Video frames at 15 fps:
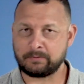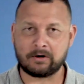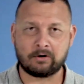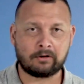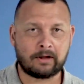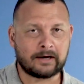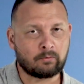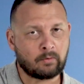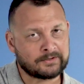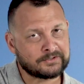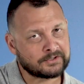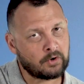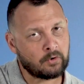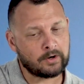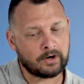We don't like
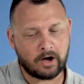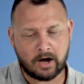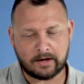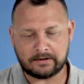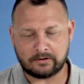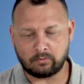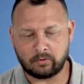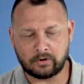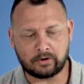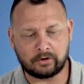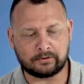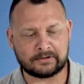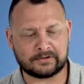what's going on in the world,